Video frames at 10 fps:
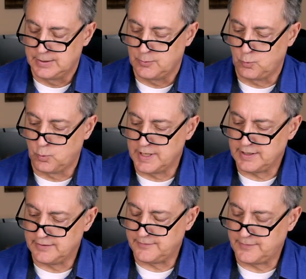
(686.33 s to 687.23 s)
one
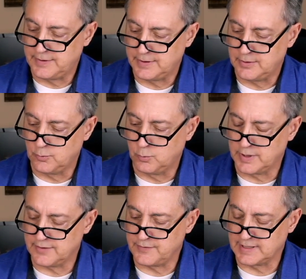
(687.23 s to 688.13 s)
of
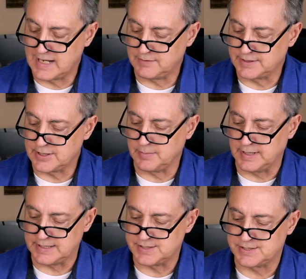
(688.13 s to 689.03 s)
one of the lavalier
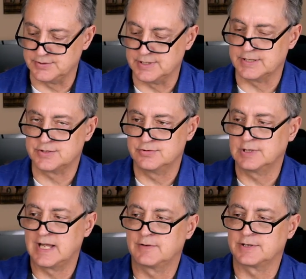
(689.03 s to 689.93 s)
mics, so you get
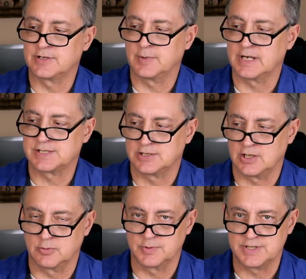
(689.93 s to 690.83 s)
two lavalier mics
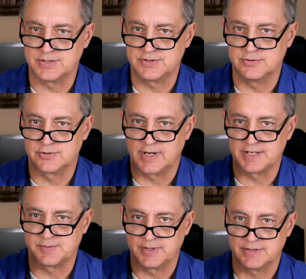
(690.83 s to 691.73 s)
along with these two
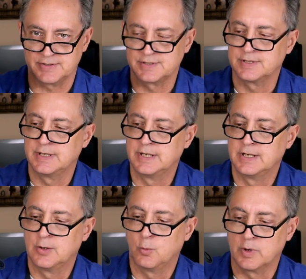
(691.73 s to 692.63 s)
transmitters.
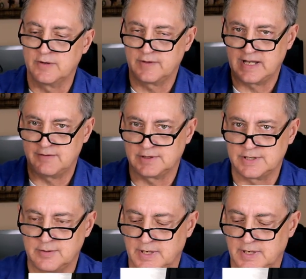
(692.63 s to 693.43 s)
One of the lavalier